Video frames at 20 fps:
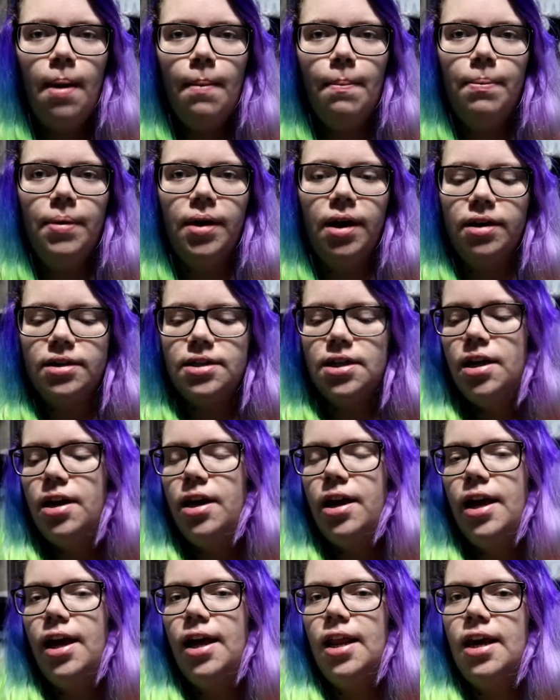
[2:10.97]
but
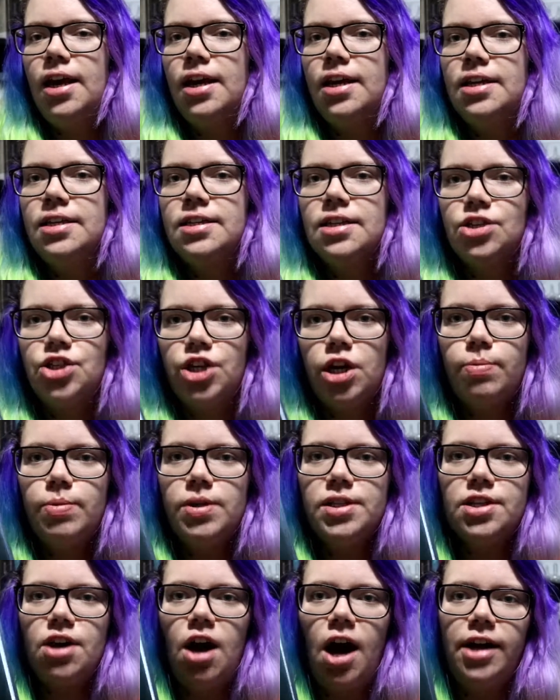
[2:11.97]
it is The
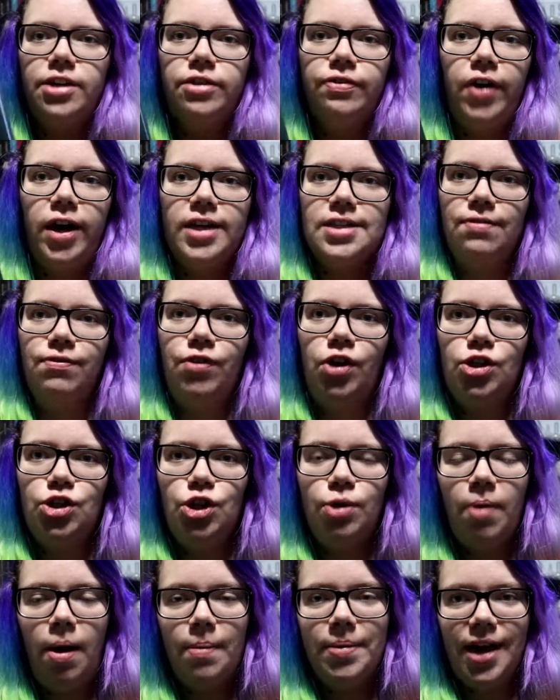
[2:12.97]
Gentlemen's Guide to Vice and Virtue
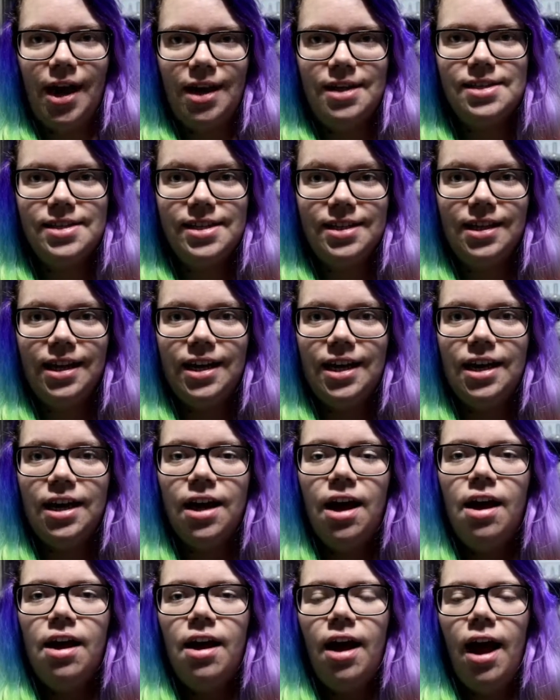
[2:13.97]
by Mackenzie Lee,
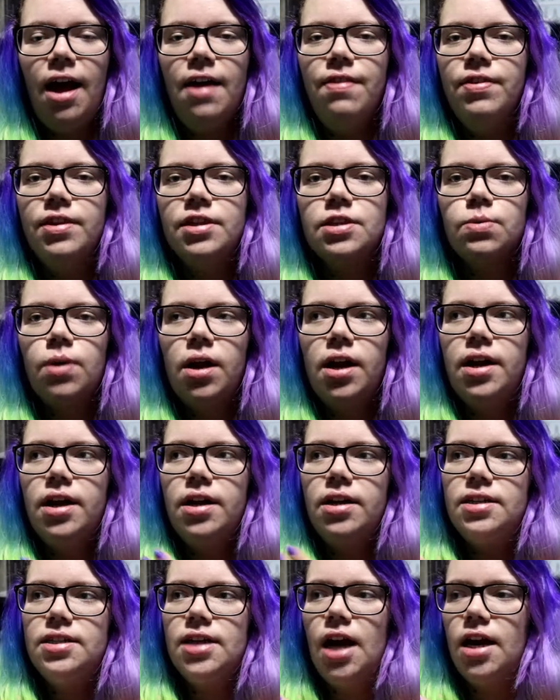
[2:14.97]
and this one
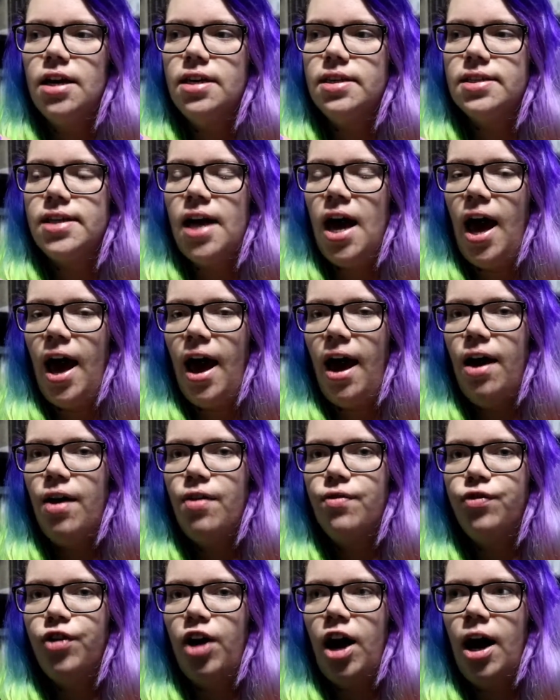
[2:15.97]
does
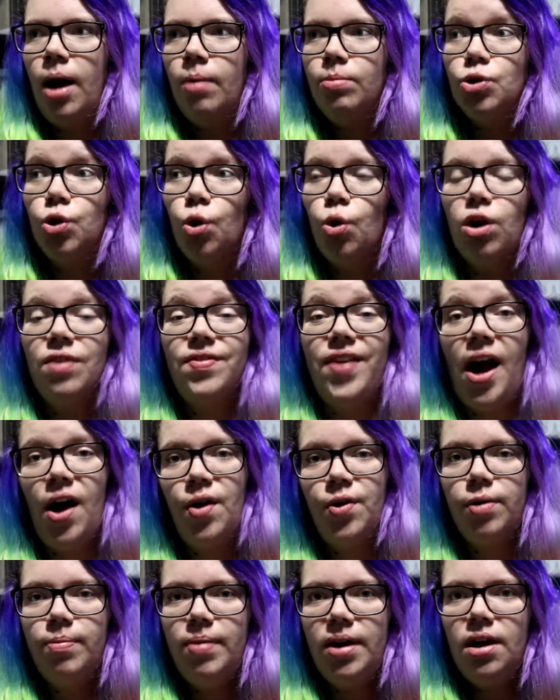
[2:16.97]
have talk of
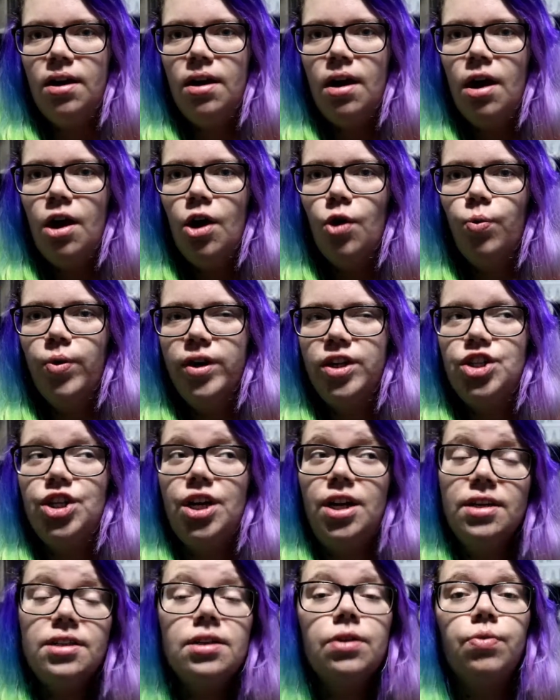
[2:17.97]
alchemy, which
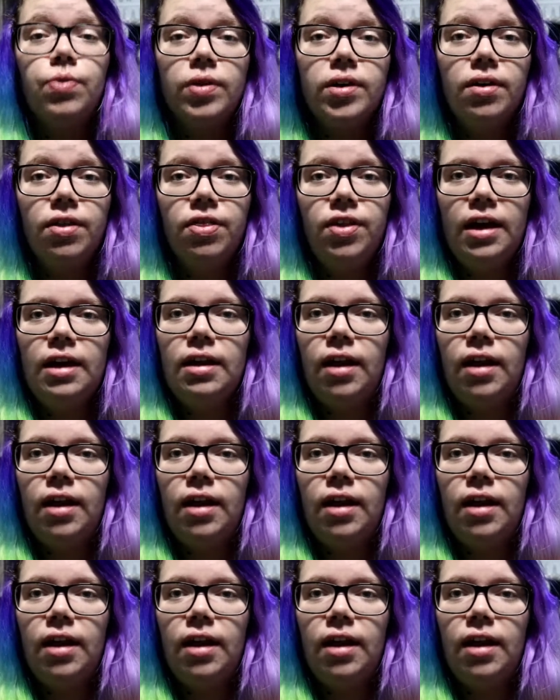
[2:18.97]
is a real thing.